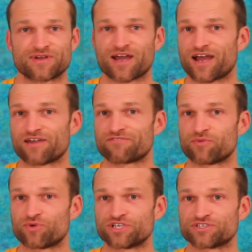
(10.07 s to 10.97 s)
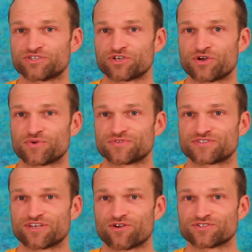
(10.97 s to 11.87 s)
high vibration tones
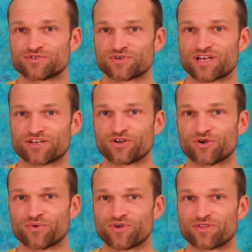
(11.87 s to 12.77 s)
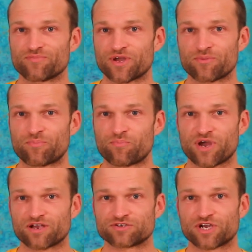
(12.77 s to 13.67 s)
that also kind of go with my
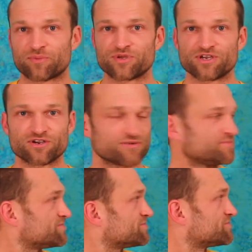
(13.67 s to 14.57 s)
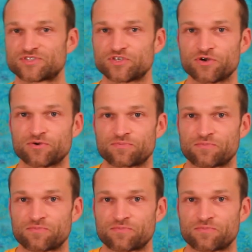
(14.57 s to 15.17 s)
backdrop here. So,